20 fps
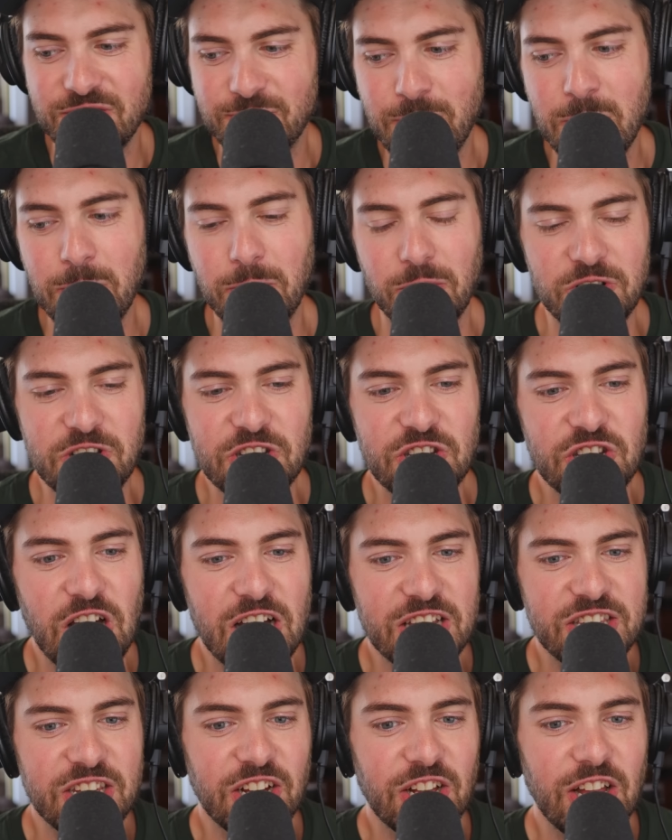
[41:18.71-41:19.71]
people are
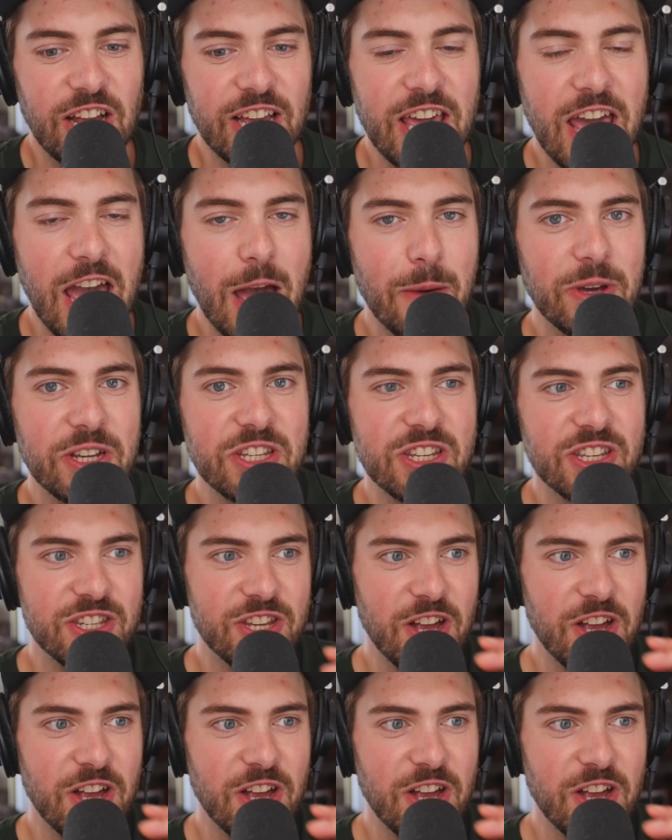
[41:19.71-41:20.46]
discussing like hammocks and